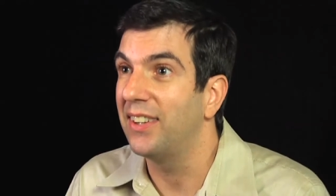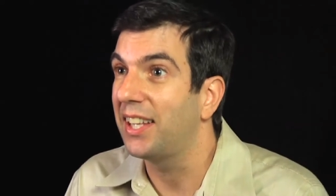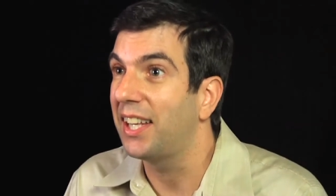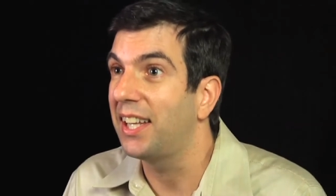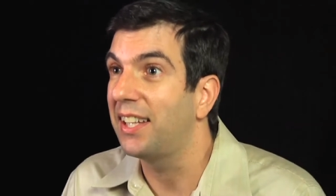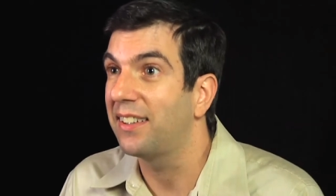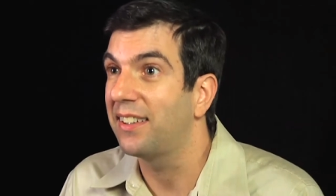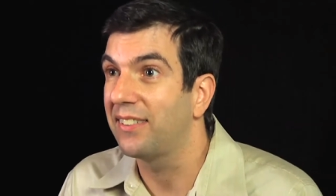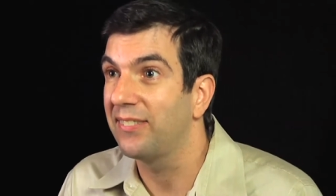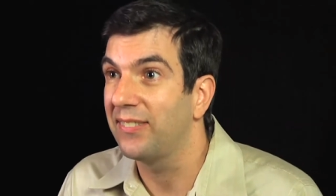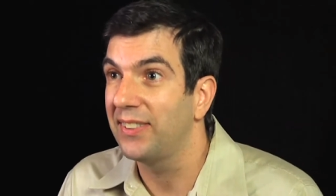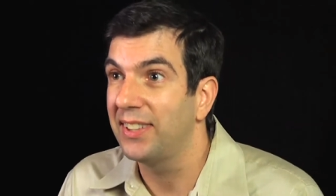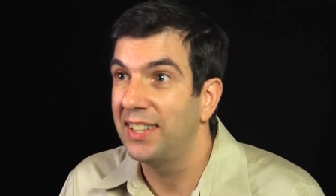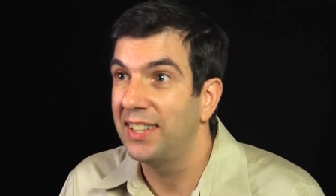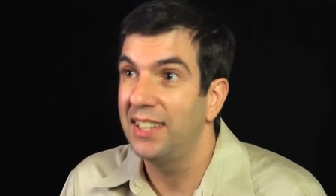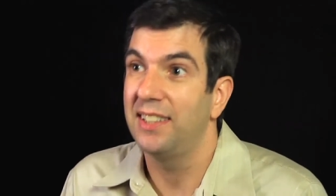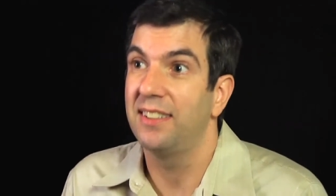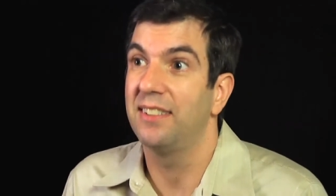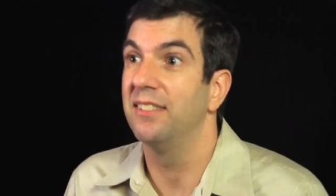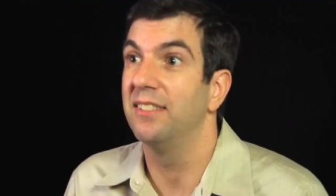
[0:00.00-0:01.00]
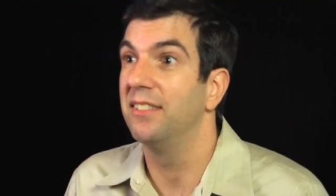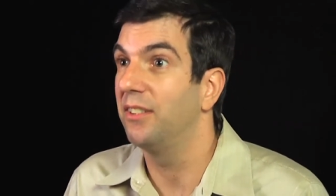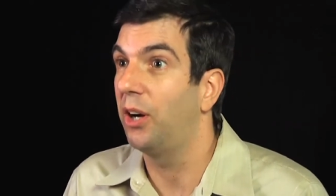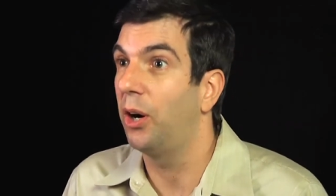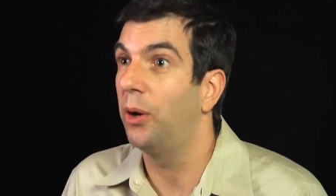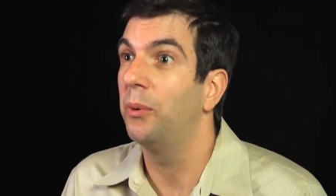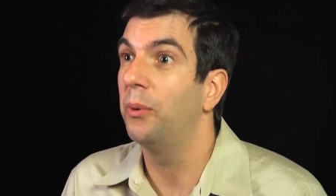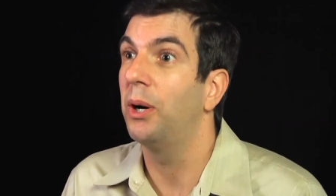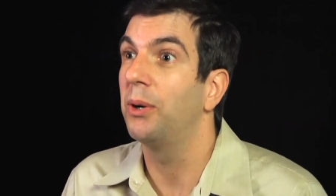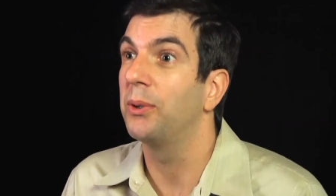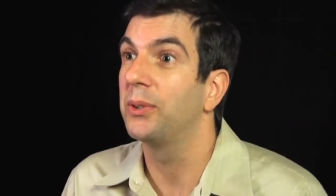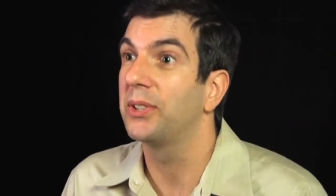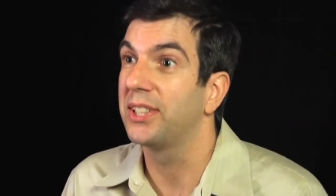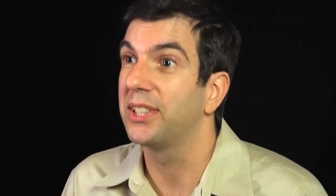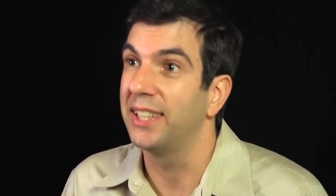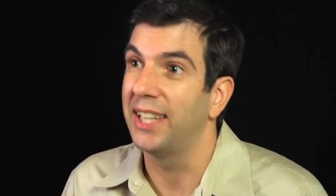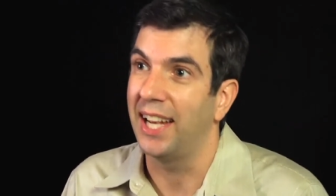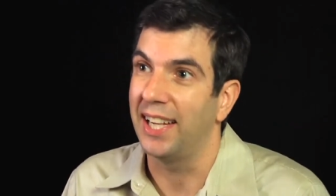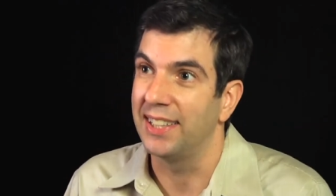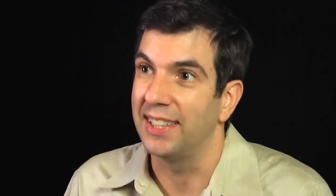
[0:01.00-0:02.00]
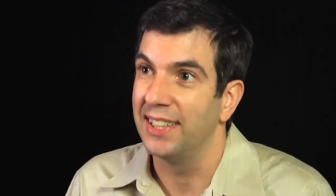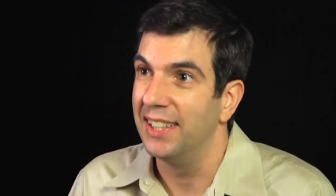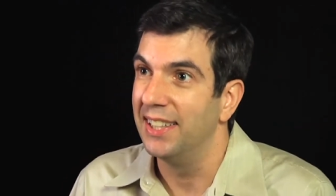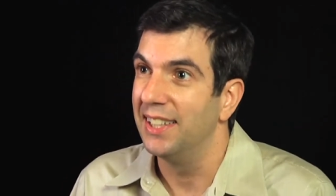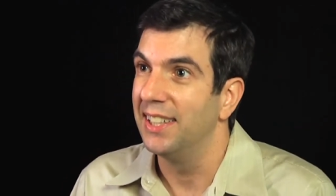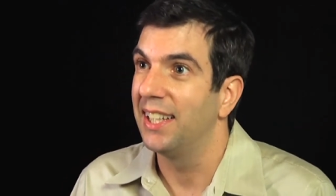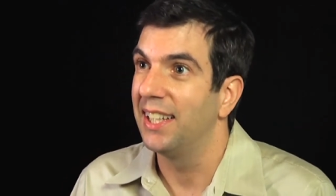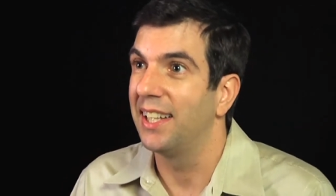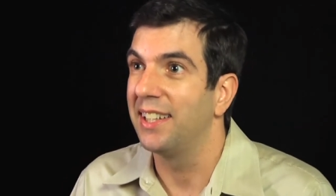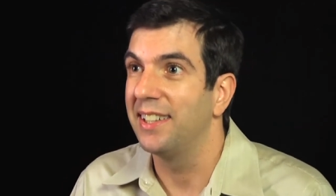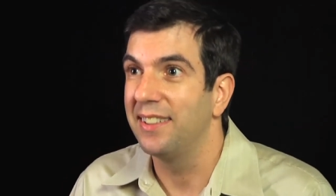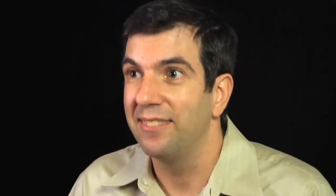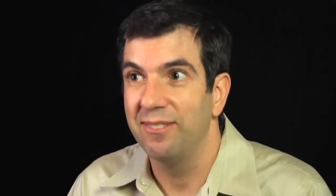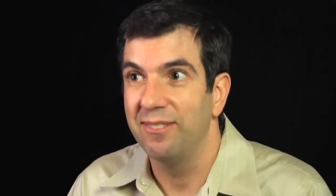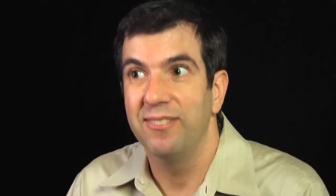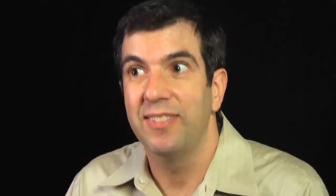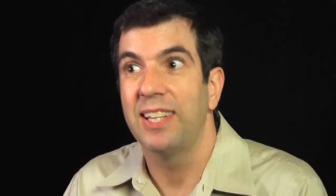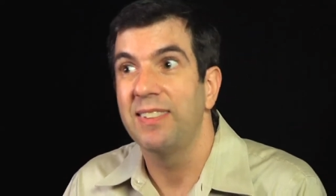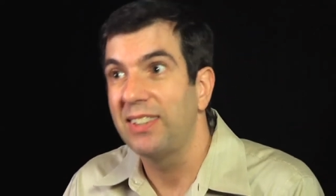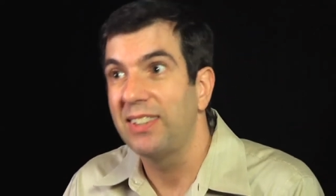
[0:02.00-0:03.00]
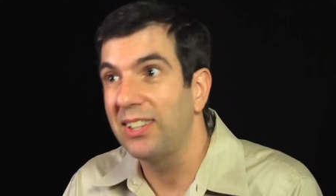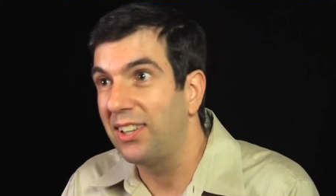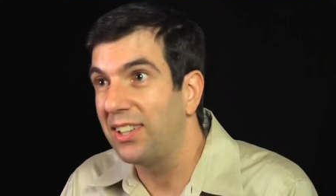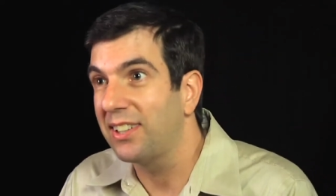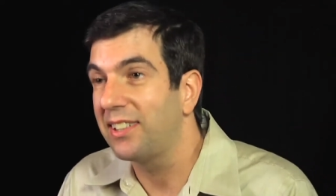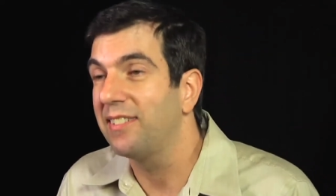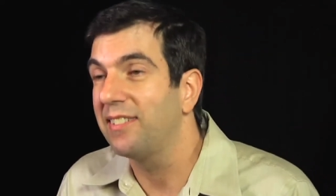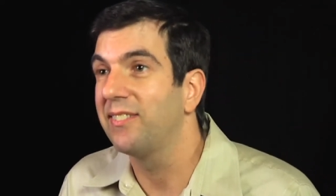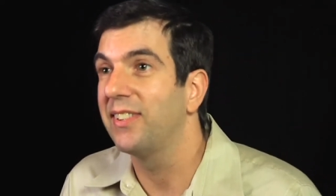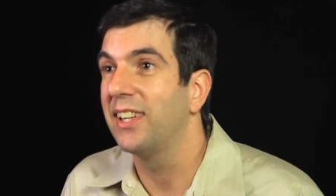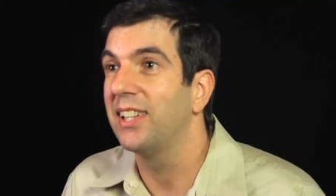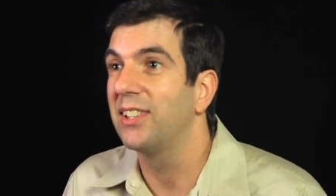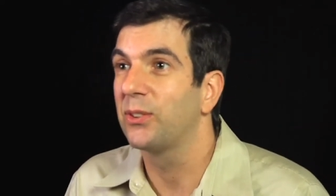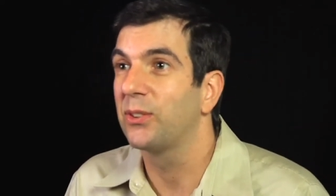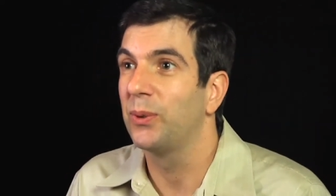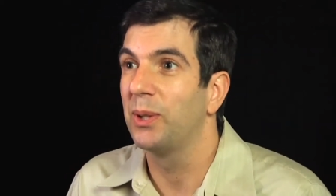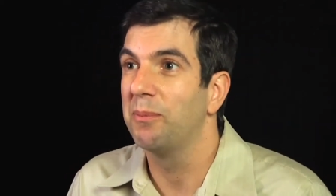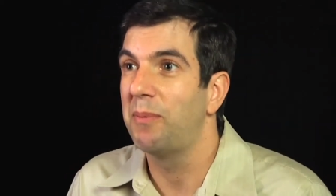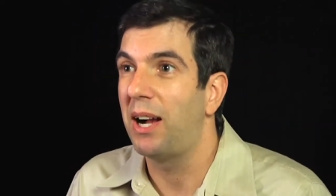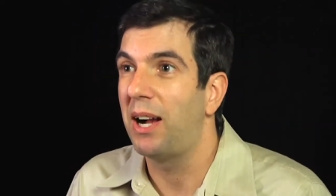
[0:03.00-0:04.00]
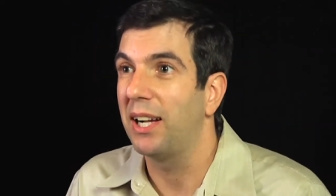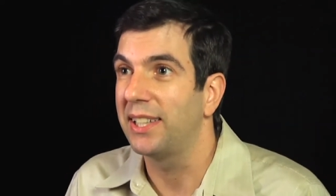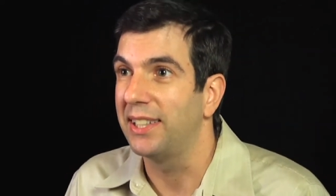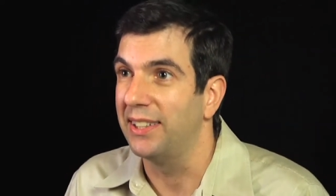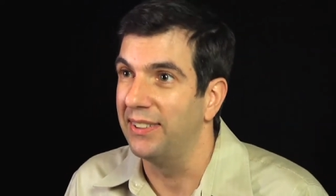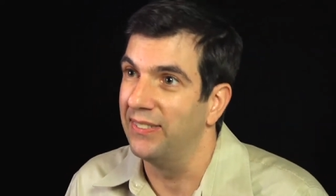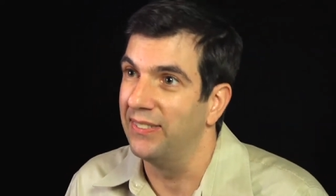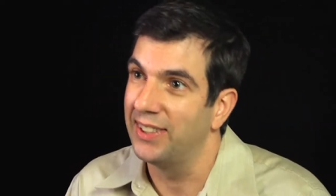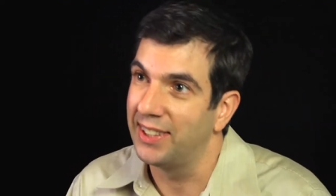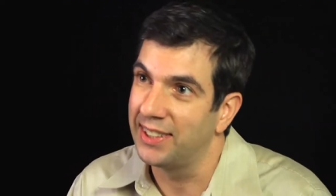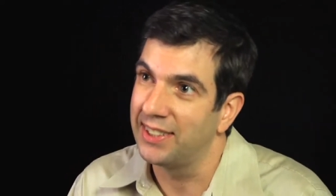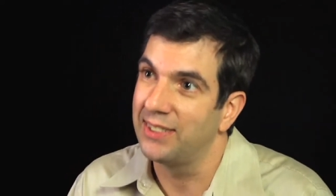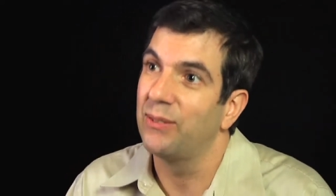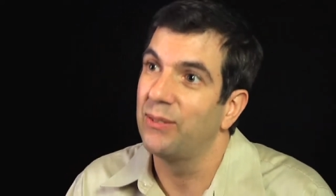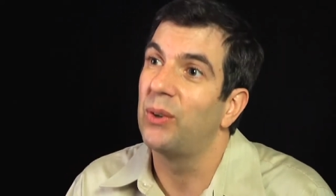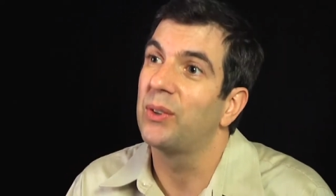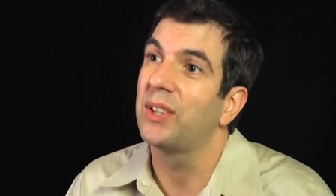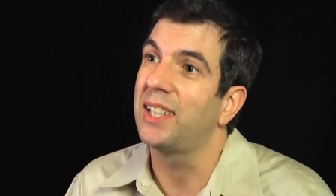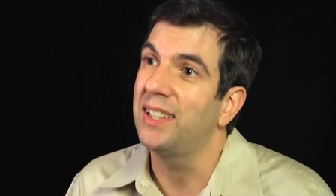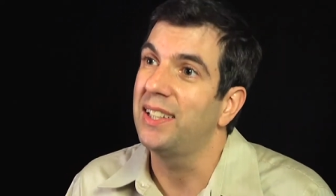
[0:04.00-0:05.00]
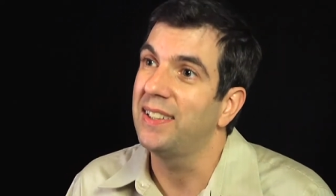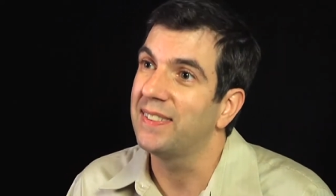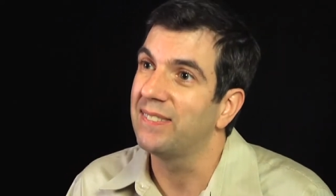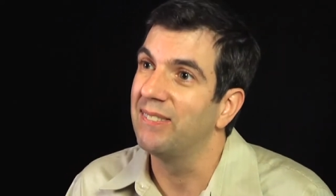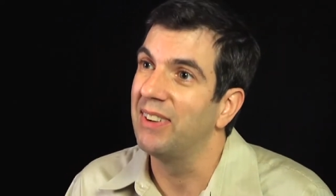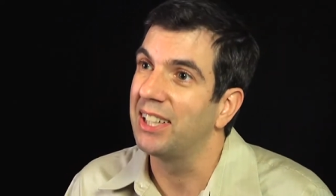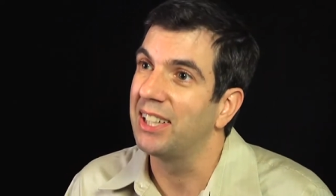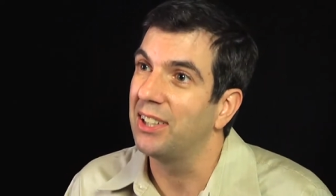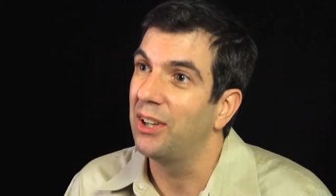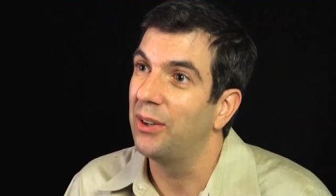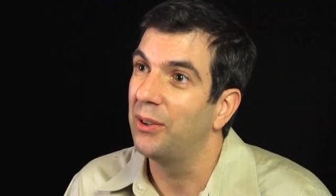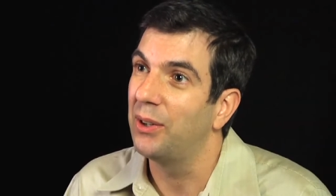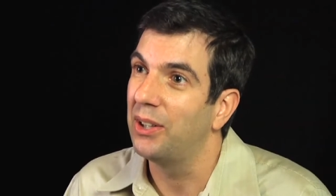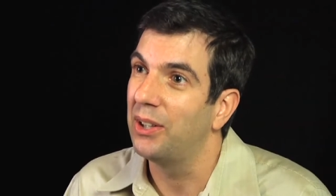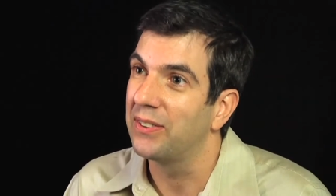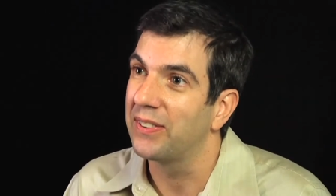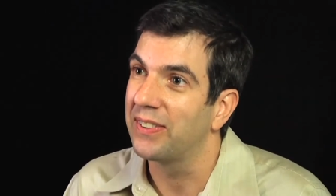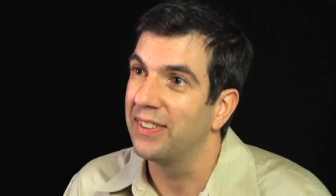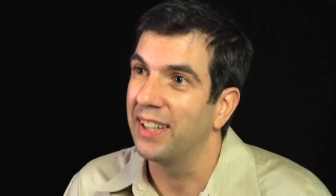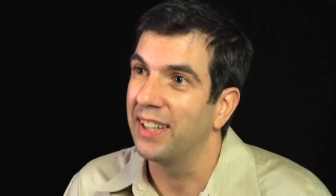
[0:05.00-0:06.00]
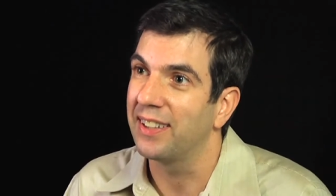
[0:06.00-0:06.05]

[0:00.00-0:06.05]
ate 3 ho-hos today, and maybe all your friends will mock you and you won't eat as many ho-hos the